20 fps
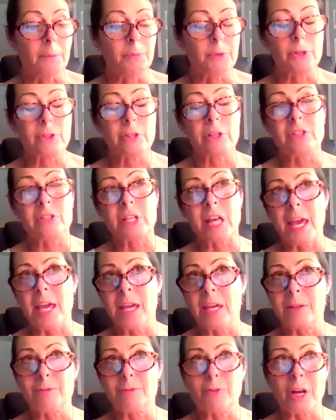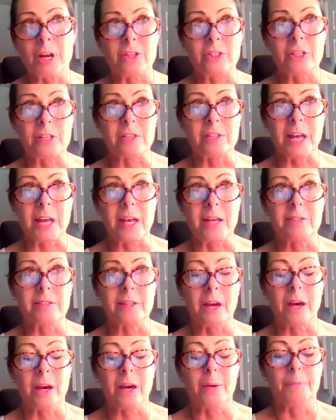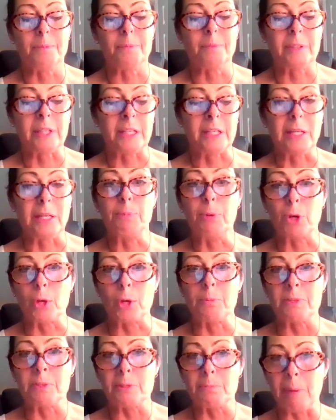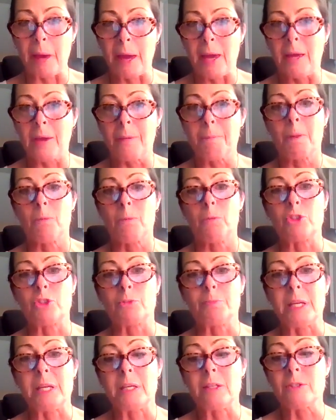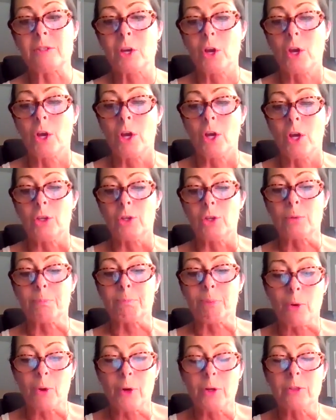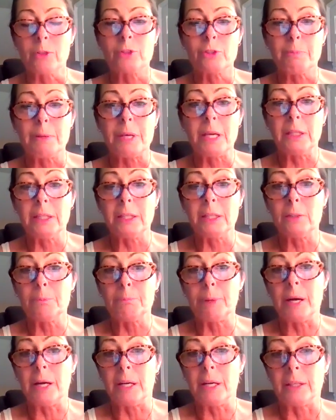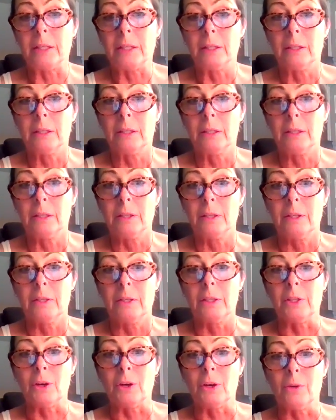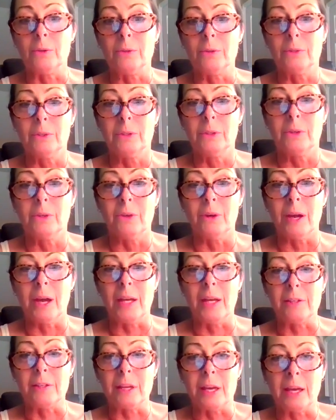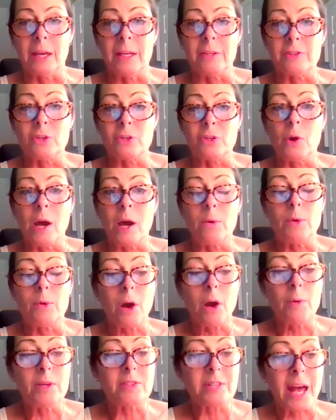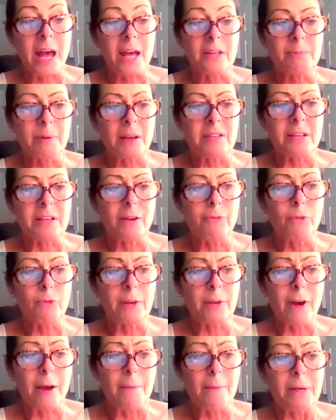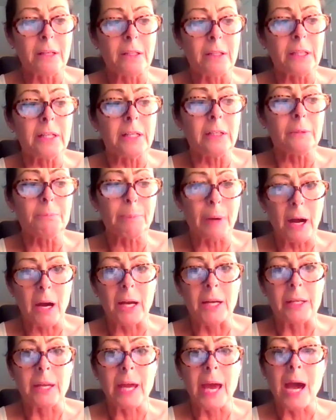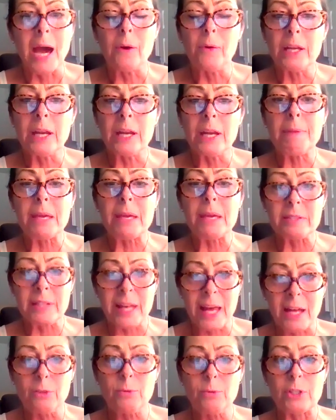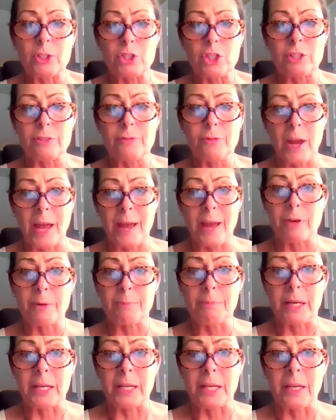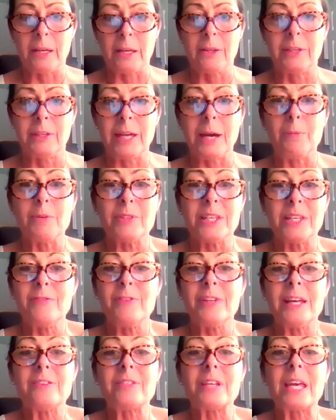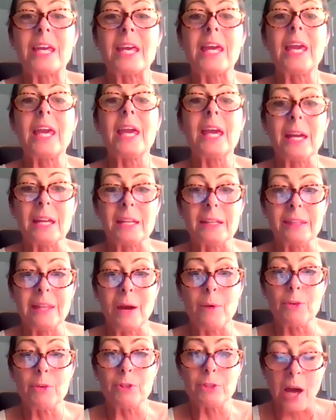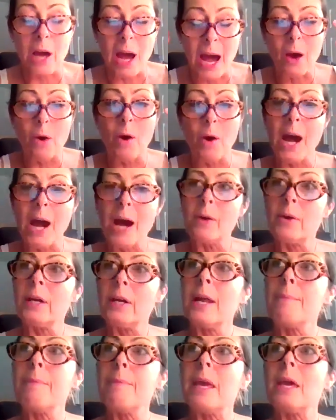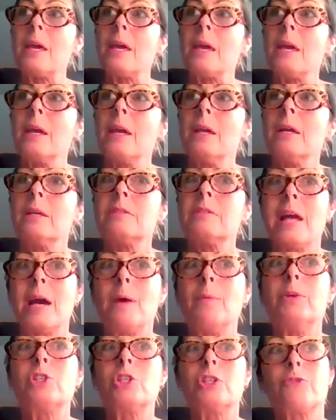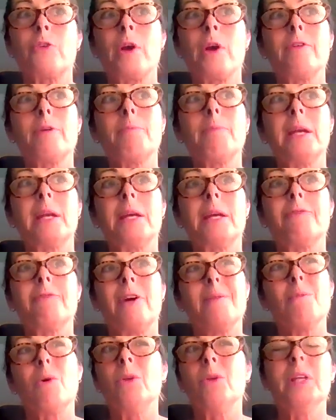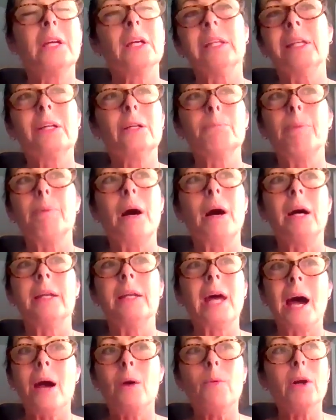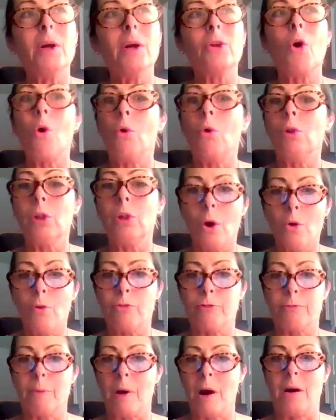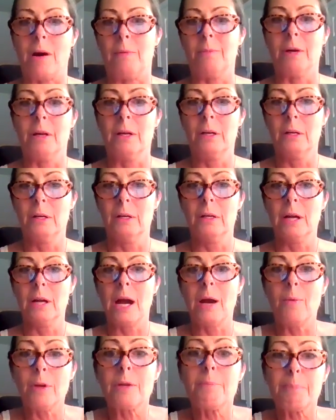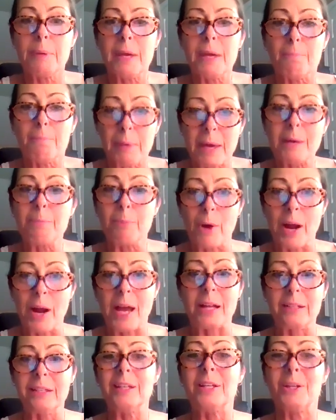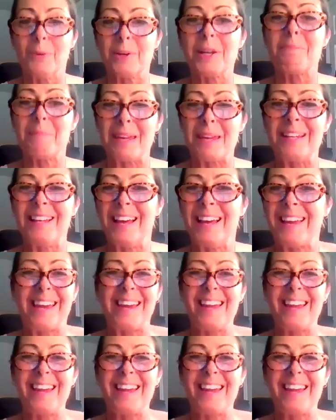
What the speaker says: There's a saying in French that says, "T'es né pour un petit pain," which means you're born to be a little bun, you know. And so I would always ask myself, well, if I'm a little bun, how can I make sandwiches for everybody? That was, even as a kid, that was how can I make sandwiches for everybody if I'm only a little bun? I want a whole loaf, Mom. I want to be a big bread. You know what I mean?